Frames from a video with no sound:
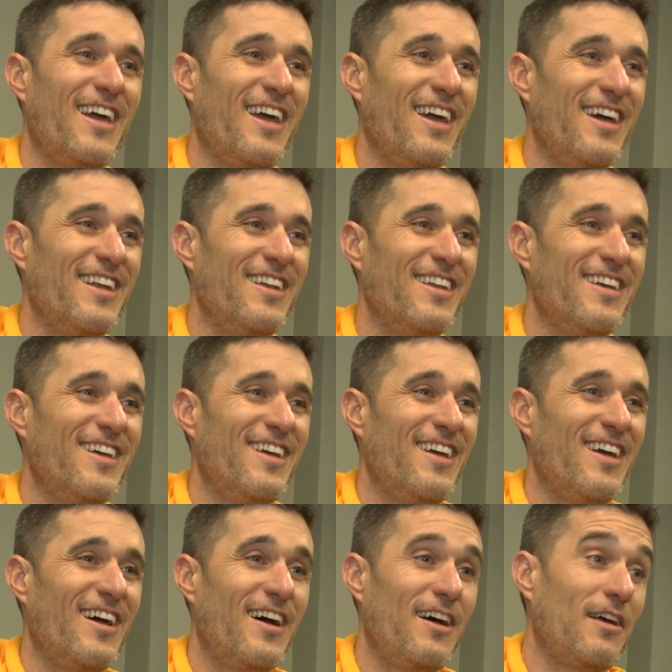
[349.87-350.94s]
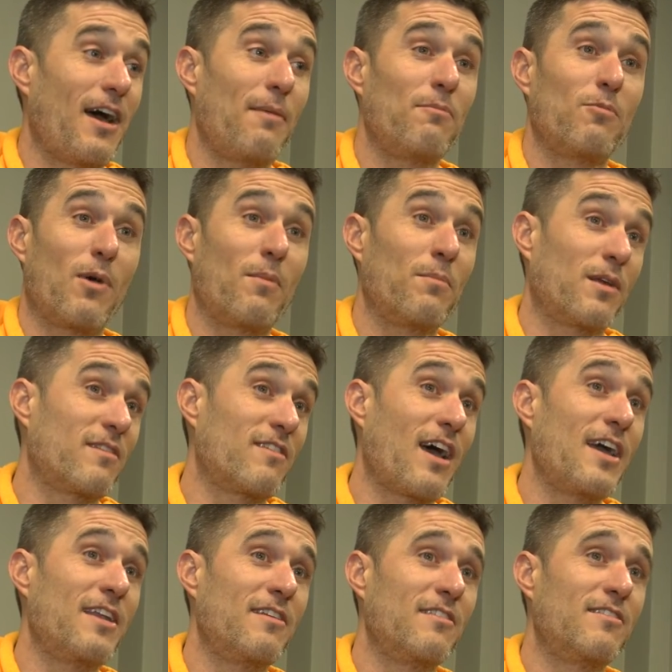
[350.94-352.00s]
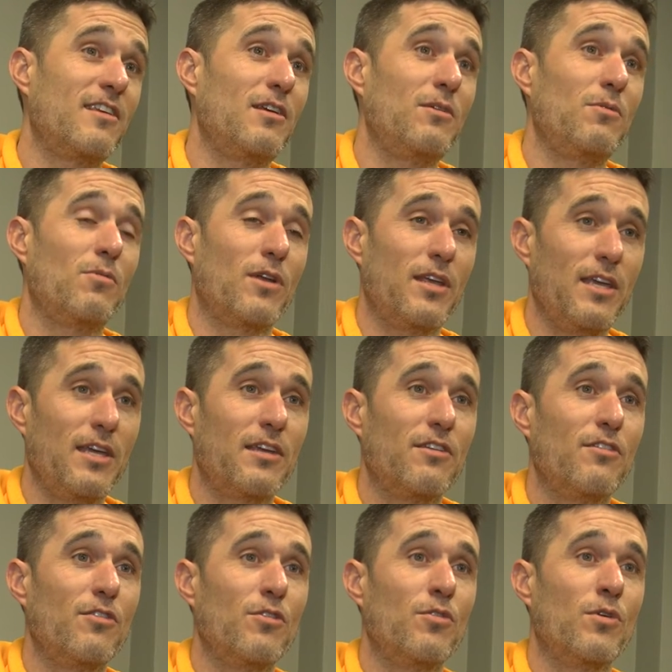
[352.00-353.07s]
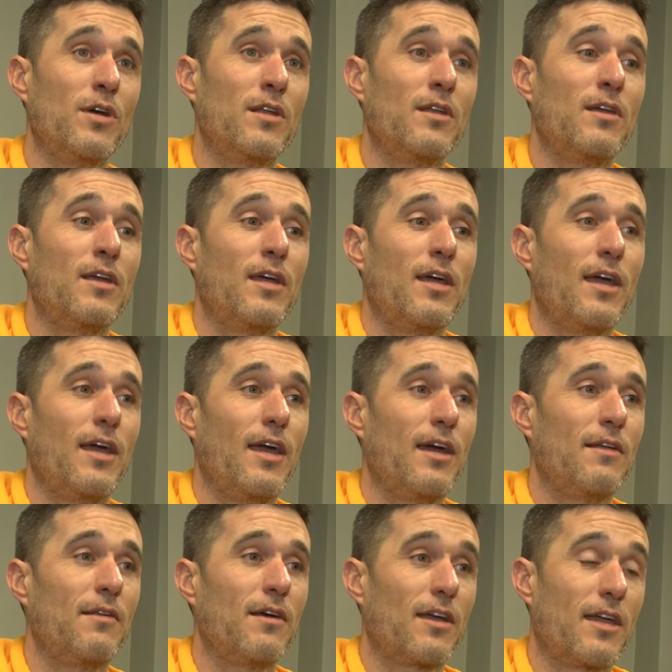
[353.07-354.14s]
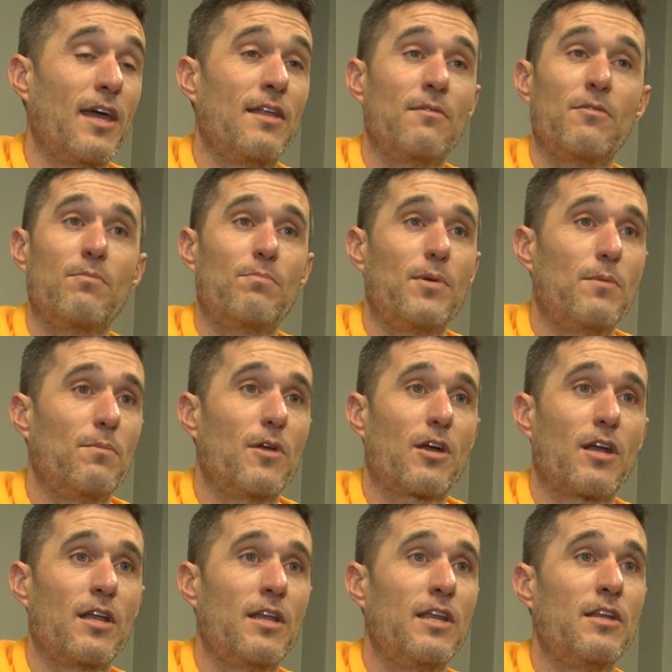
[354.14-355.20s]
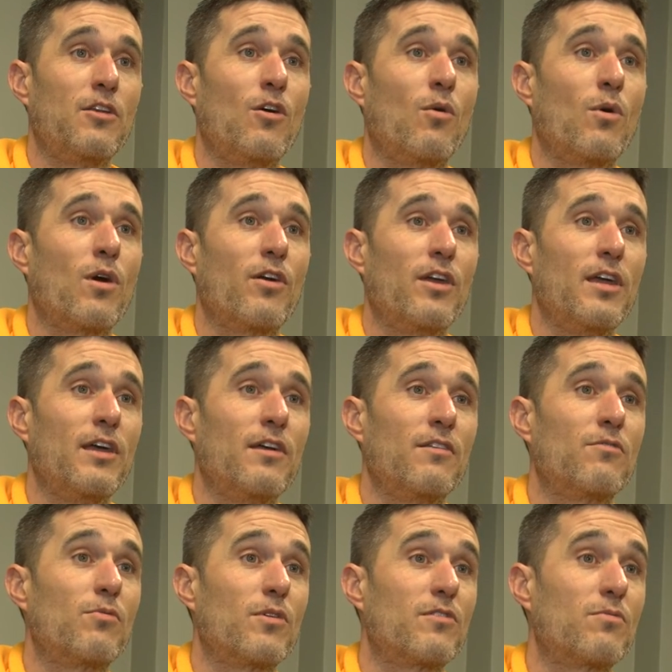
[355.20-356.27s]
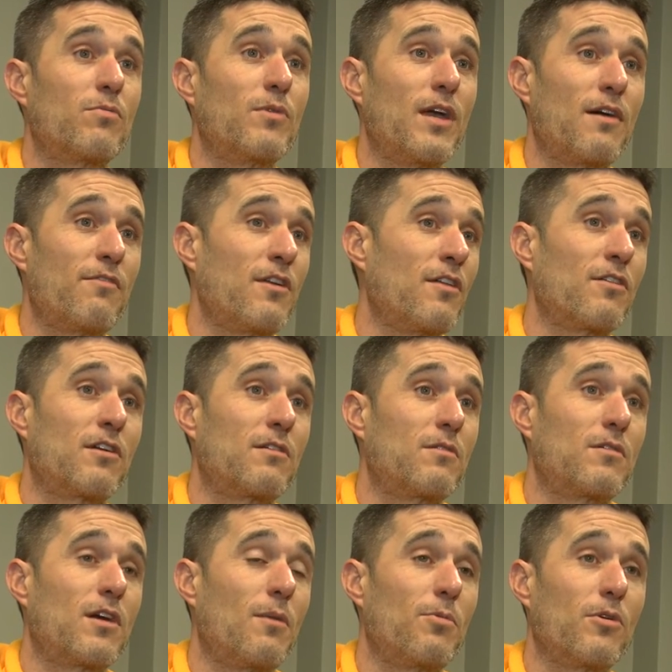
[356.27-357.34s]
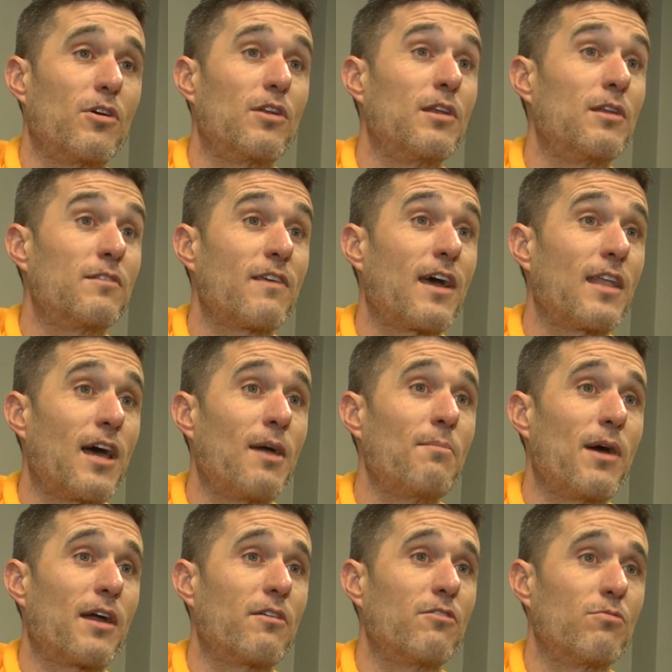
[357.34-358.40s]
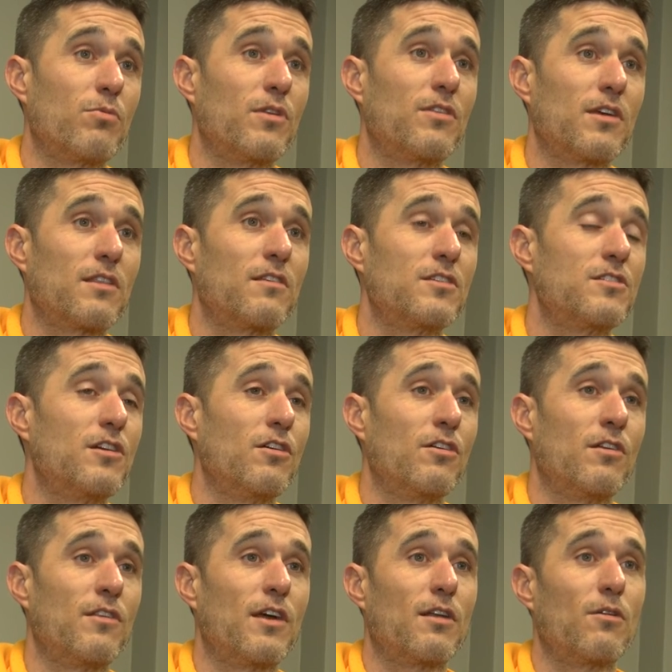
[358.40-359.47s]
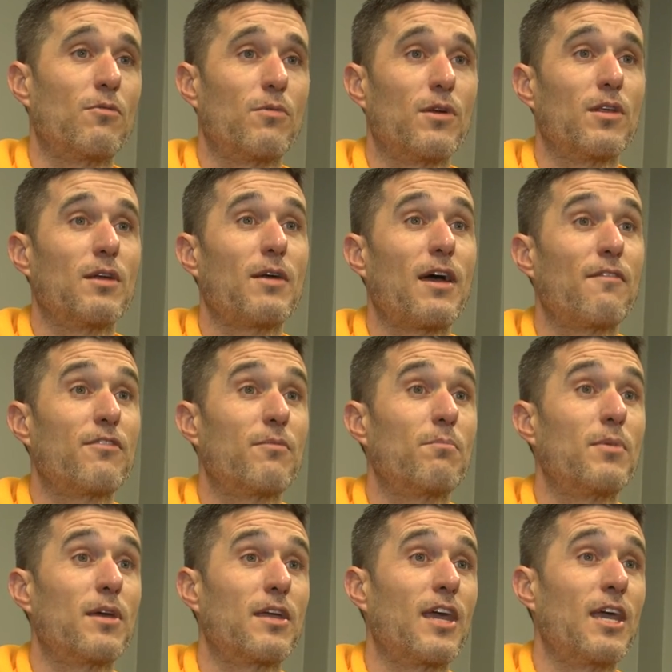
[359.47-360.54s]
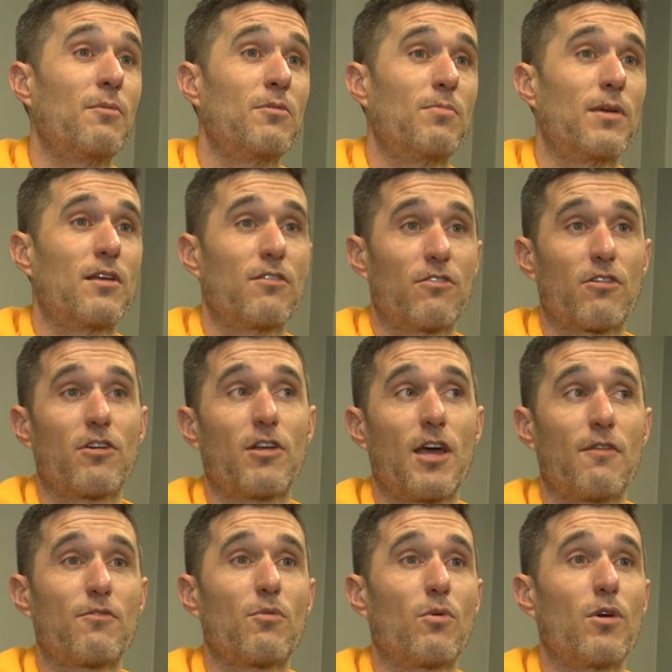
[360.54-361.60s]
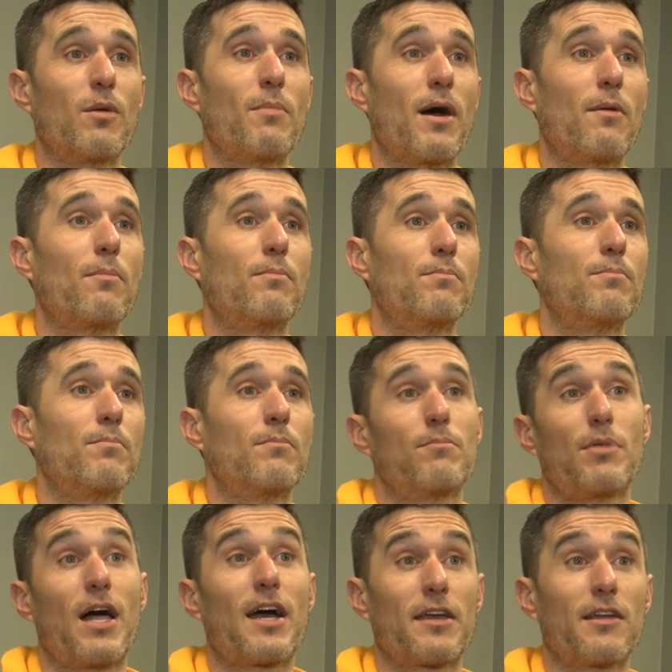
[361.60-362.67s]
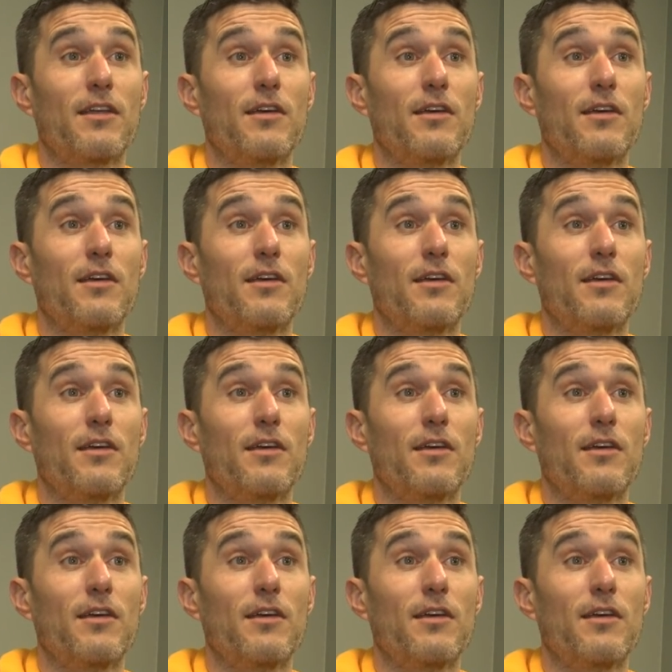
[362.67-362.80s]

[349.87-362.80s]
And I'm excited to see what he can do. And again, they're going to need to know where he is, which we have another couple good inside linebackers, we think, this year that'll really have some big games because they're going to have to worry about blocking